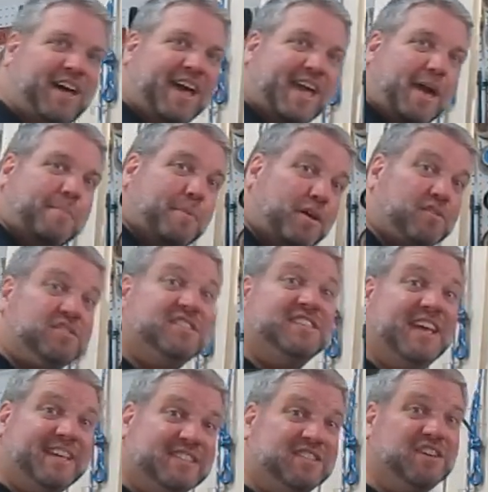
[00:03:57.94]
I got both
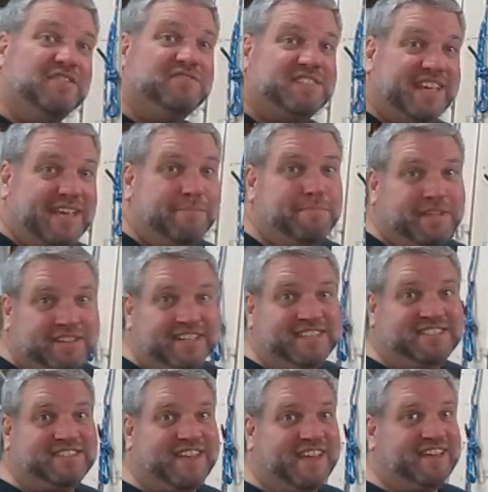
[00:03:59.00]
sets of team
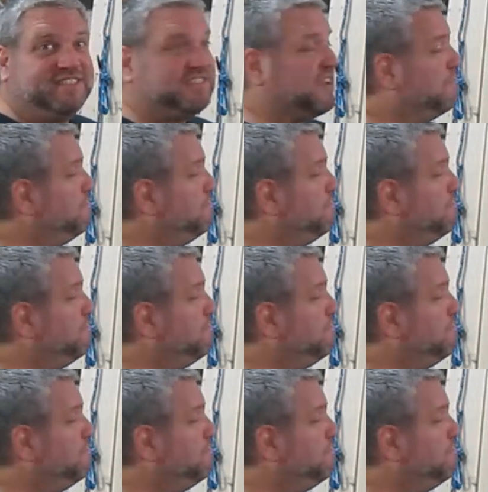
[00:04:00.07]
building skis